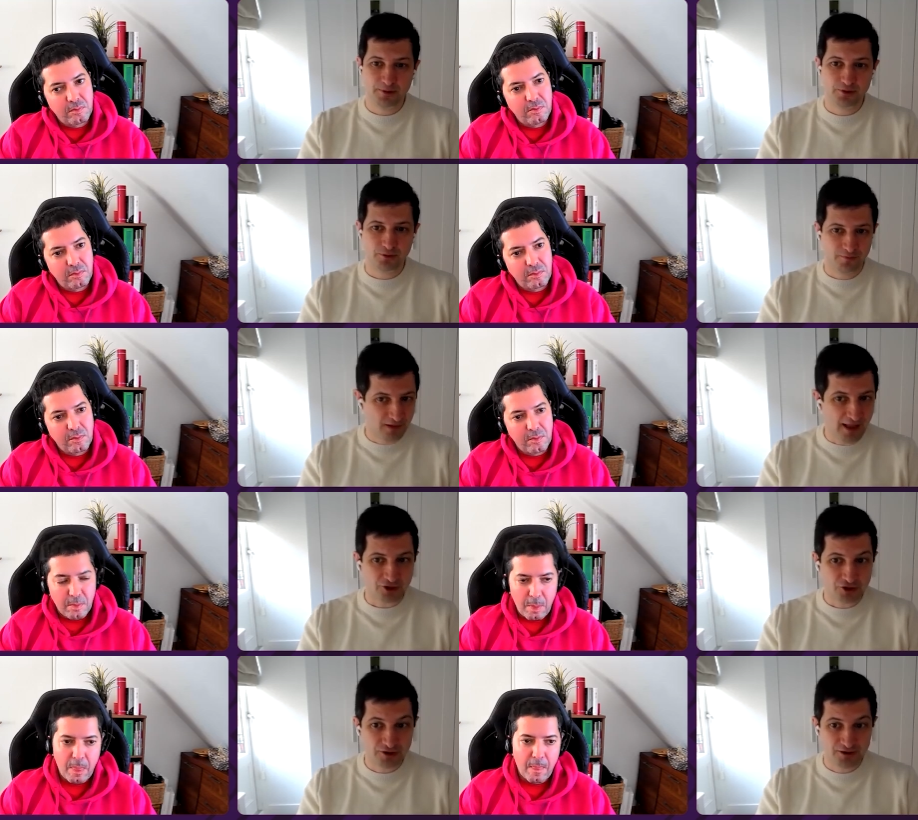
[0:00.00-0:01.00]
Speaker 1: built on
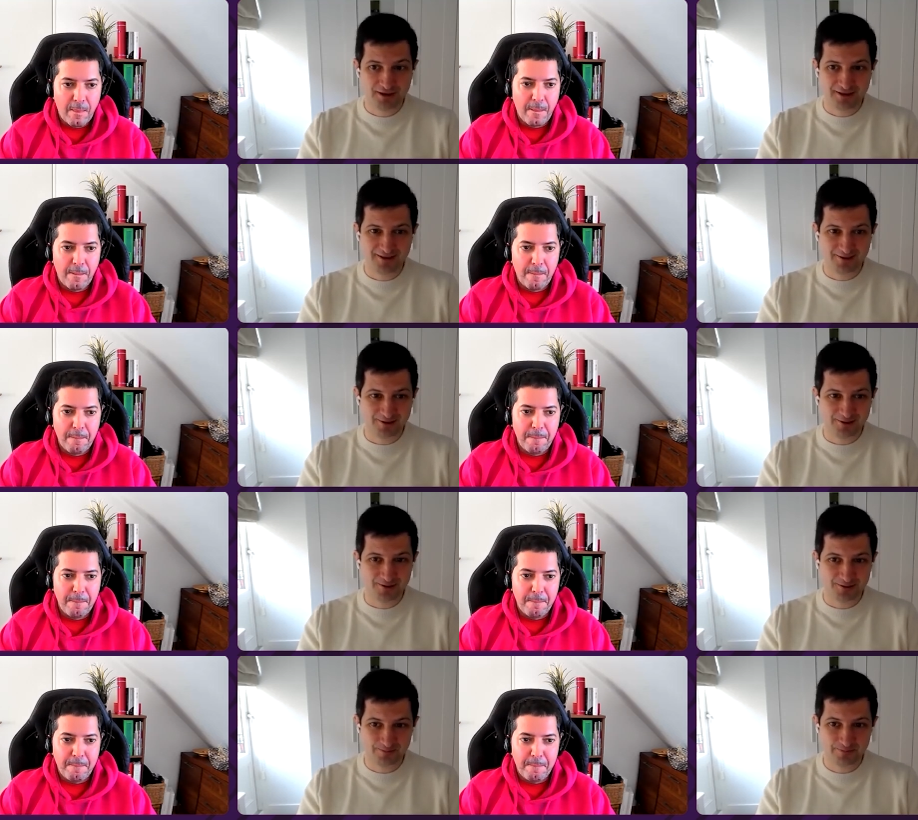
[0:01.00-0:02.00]
Flash. Uh,
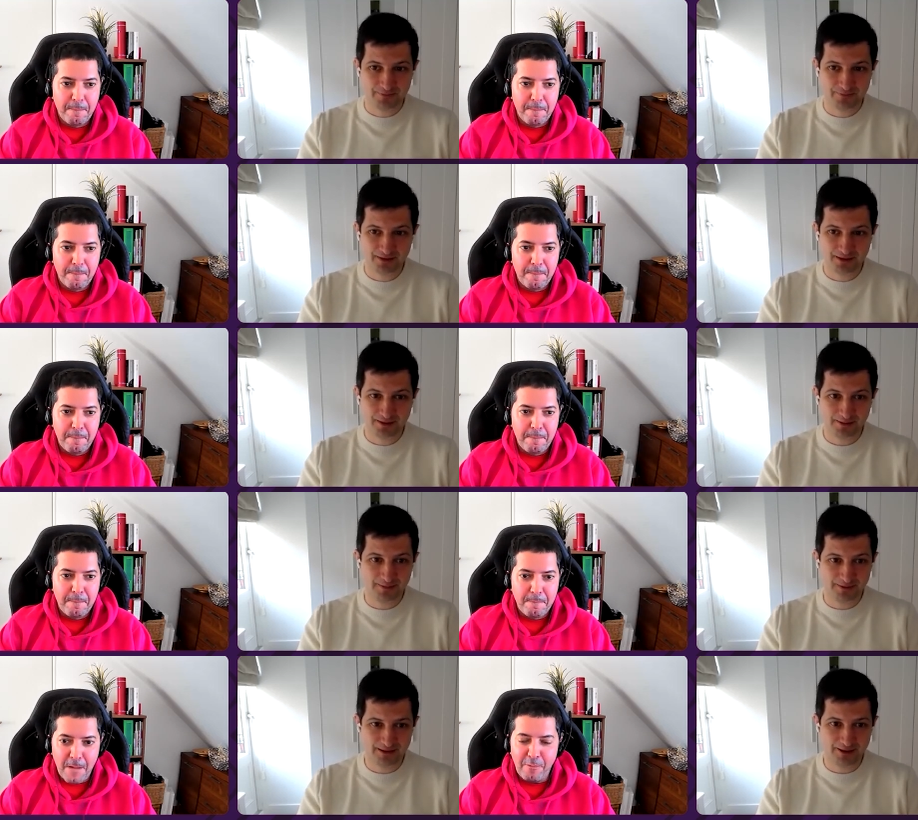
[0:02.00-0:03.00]
on
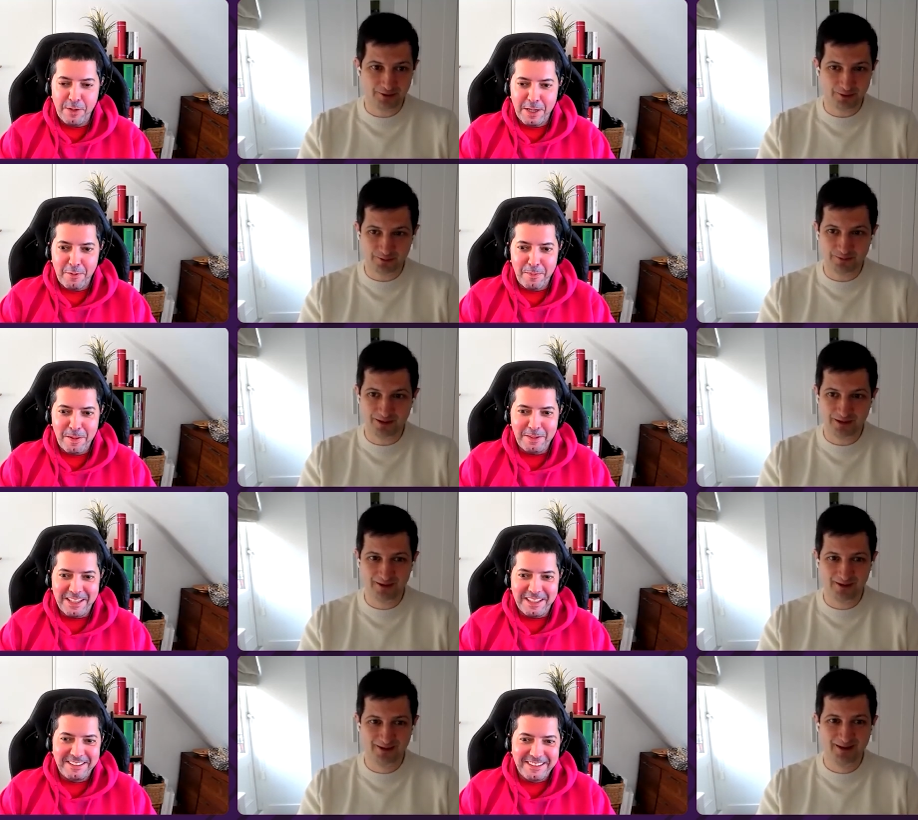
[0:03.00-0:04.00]
uh, I think I, I remember
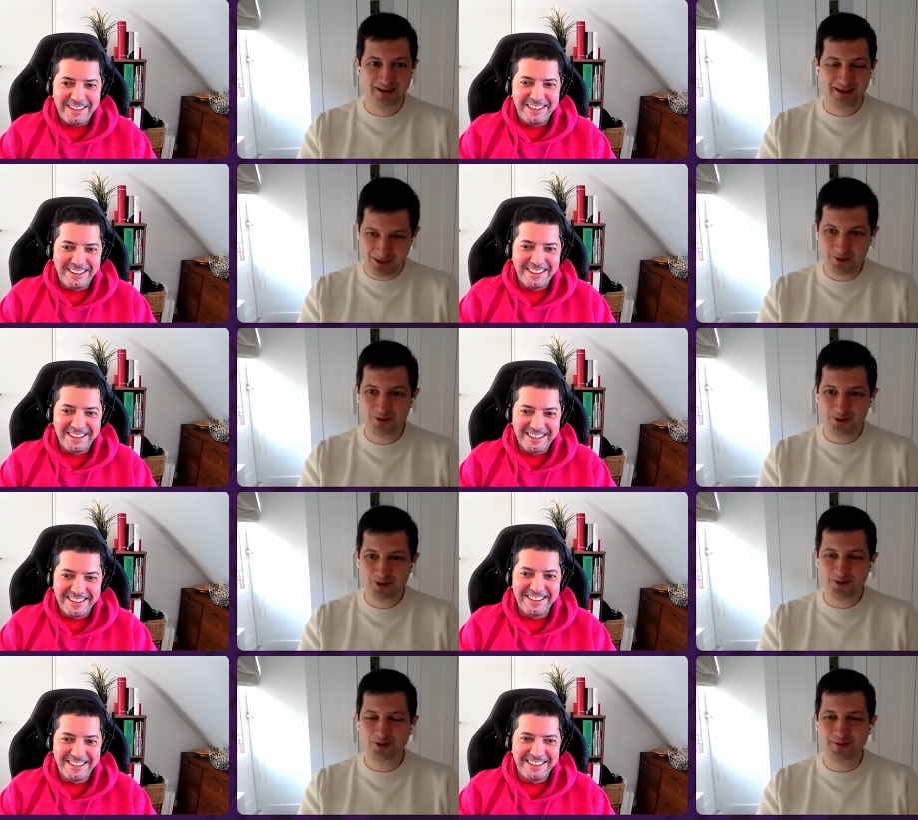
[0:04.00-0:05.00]
that. you
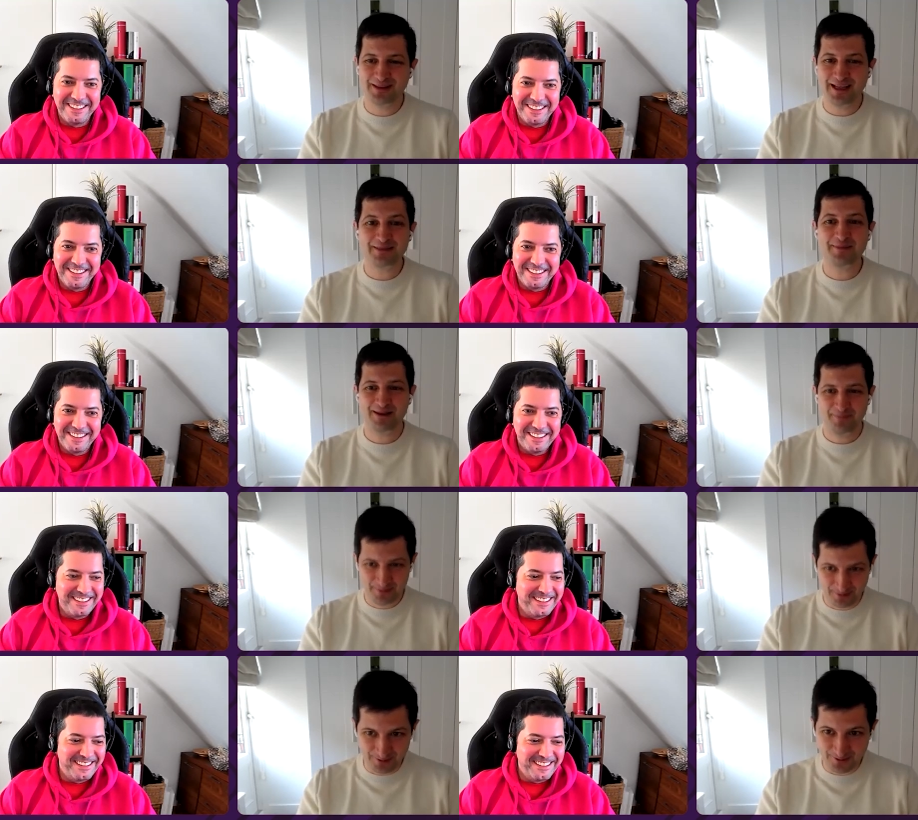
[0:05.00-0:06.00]
you do, but not many
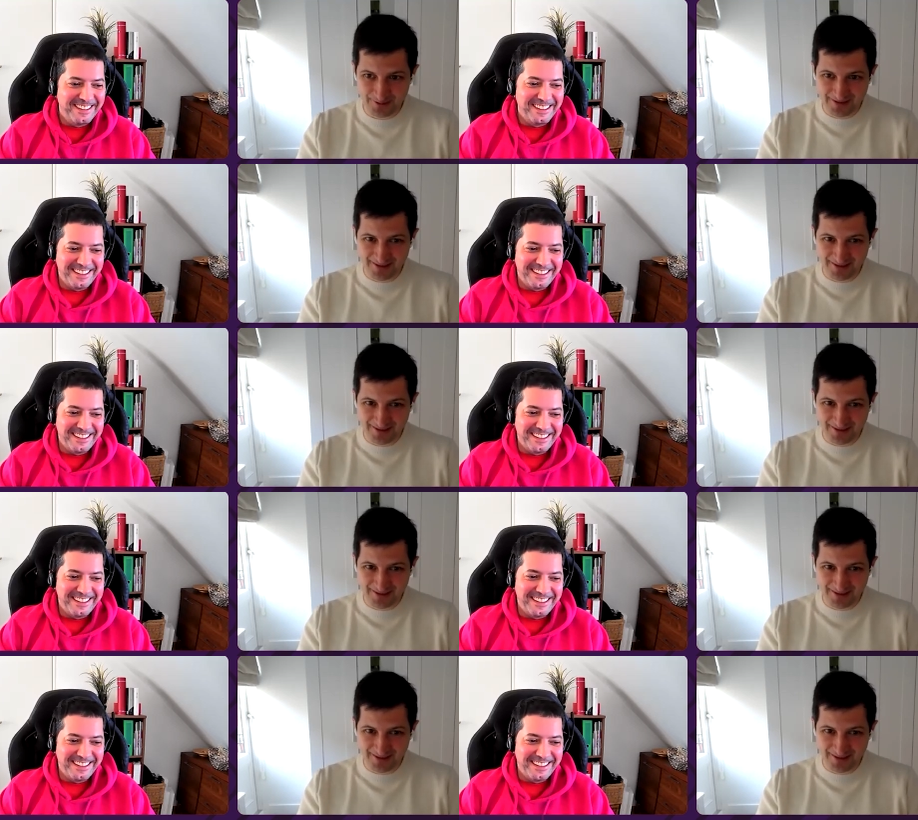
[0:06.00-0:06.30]
people do.